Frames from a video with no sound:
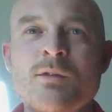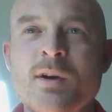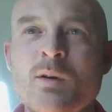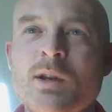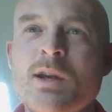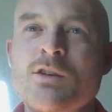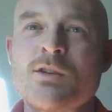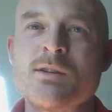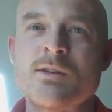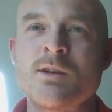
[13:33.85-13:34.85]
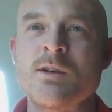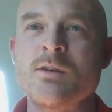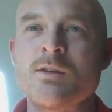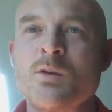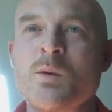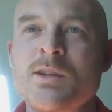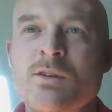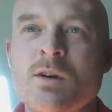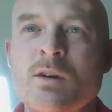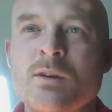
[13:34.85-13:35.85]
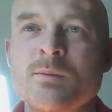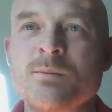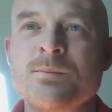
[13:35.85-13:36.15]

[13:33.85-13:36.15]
foundations to install,